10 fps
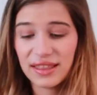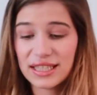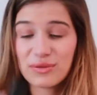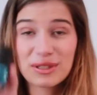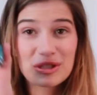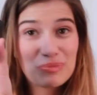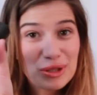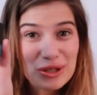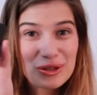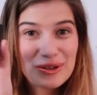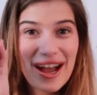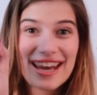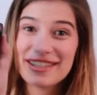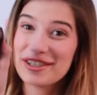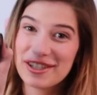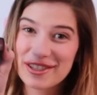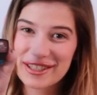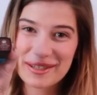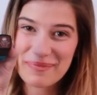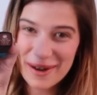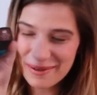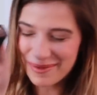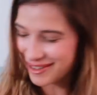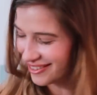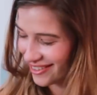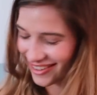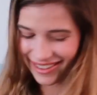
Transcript: This one's blue and it changes to purple.